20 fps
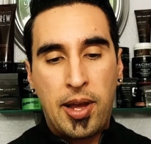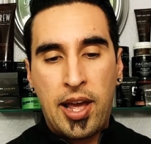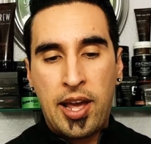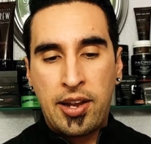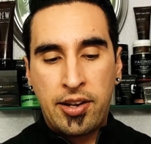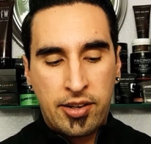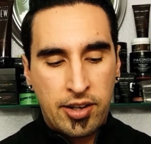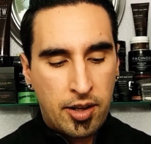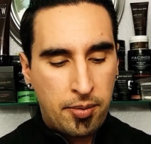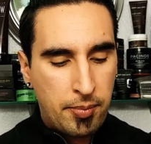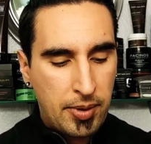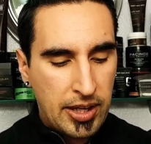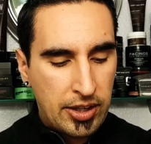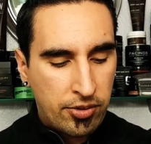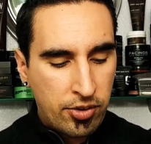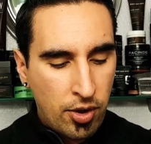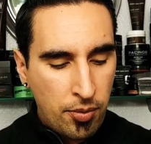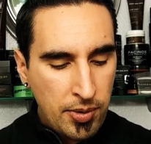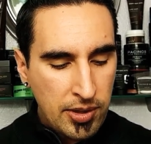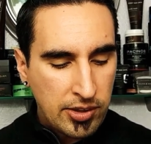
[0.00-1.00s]
And um,
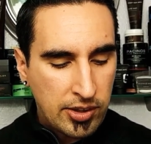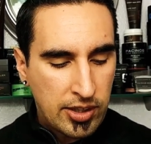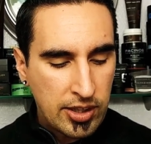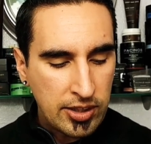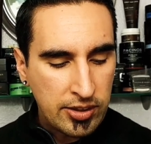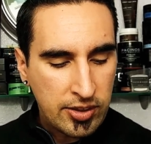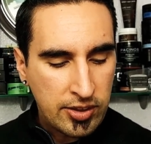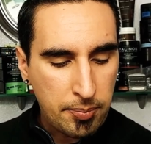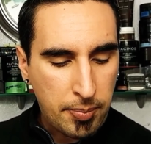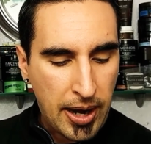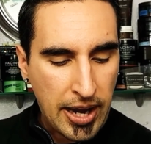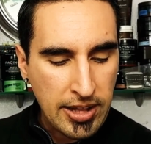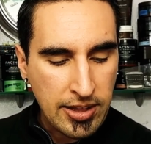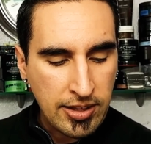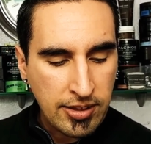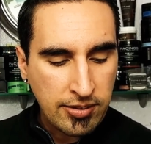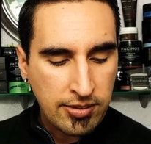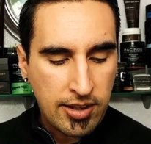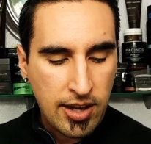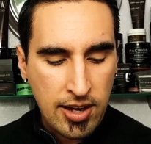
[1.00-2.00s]
it's always good to buy
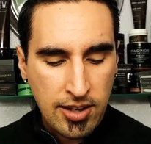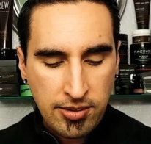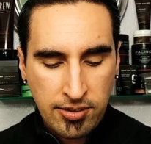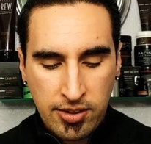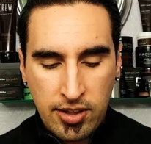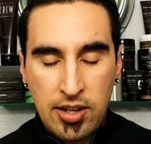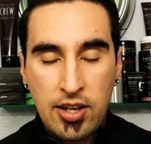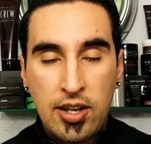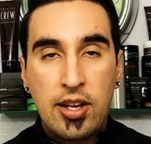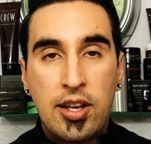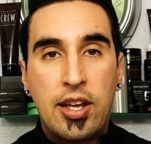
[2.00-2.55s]
these guys